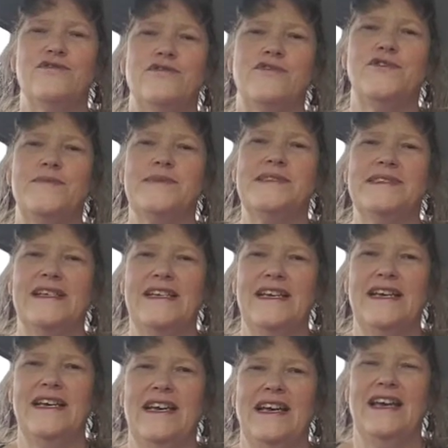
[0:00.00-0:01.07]
groups
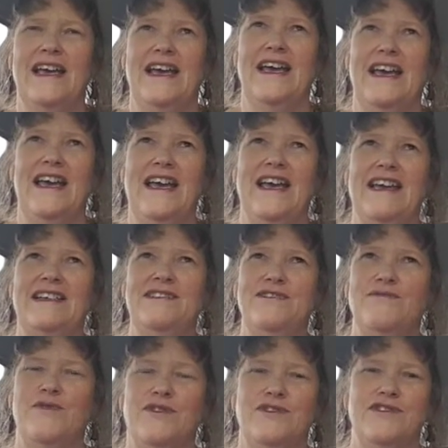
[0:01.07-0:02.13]

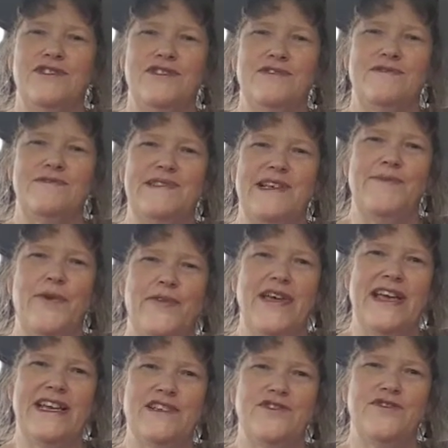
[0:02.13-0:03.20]
and want to see what
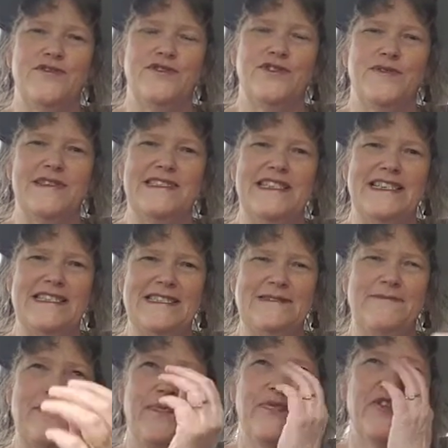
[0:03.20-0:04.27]
they can do to
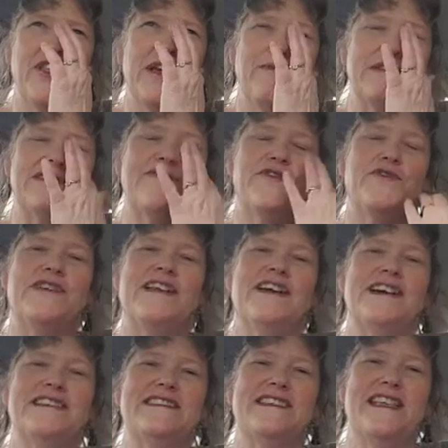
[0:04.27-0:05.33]
assist. So that was very
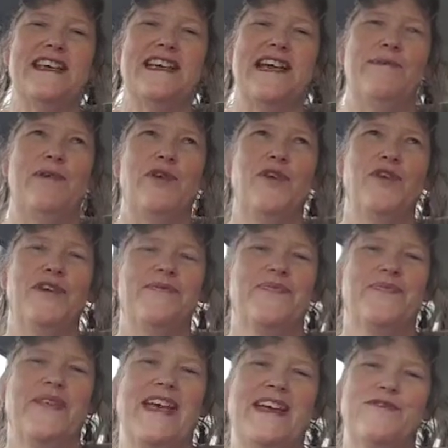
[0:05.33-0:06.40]
nice that they came along,
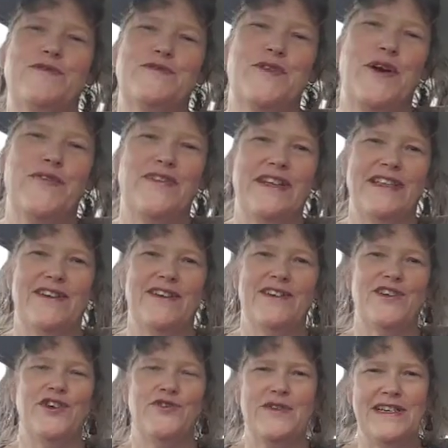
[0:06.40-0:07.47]
and also I think they were
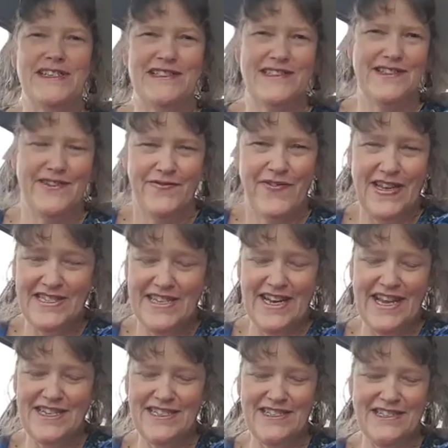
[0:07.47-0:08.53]
curious and
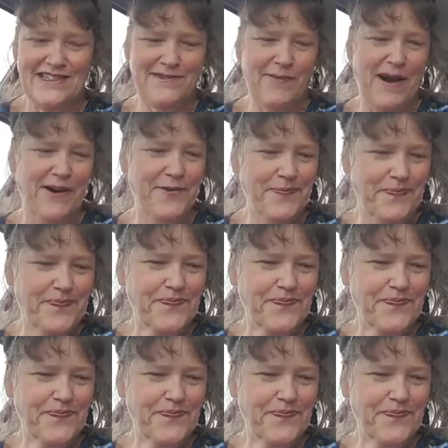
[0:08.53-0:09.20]
fascinated as well.